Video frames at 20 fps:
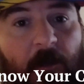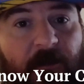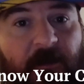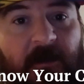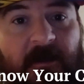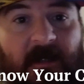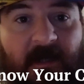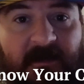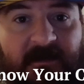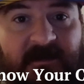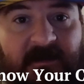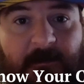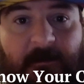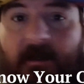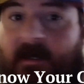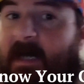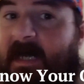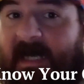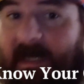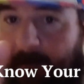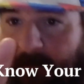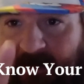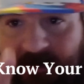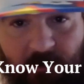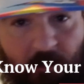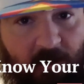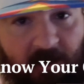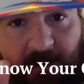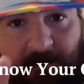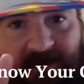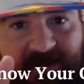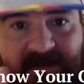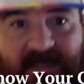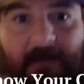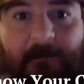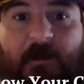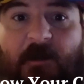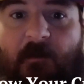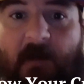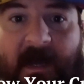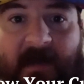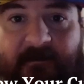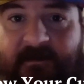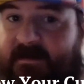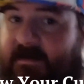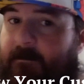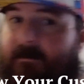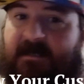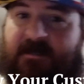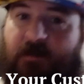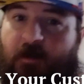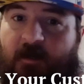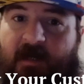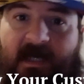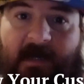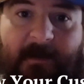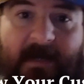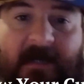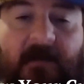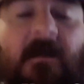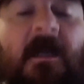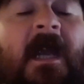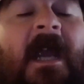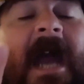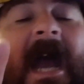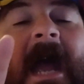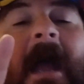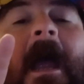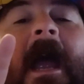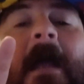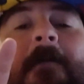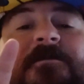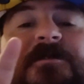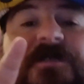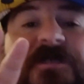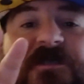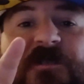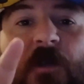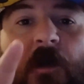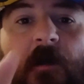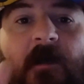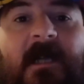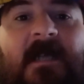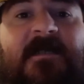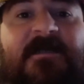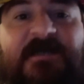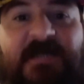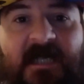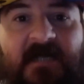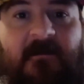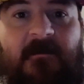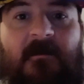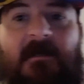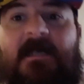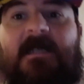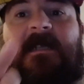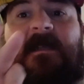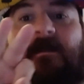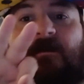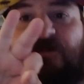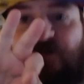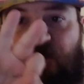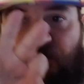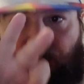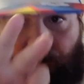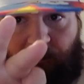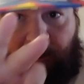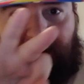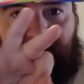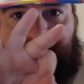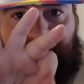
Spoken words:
your customer. And I'm not talking about demographics. I'm just talking generally. There's 3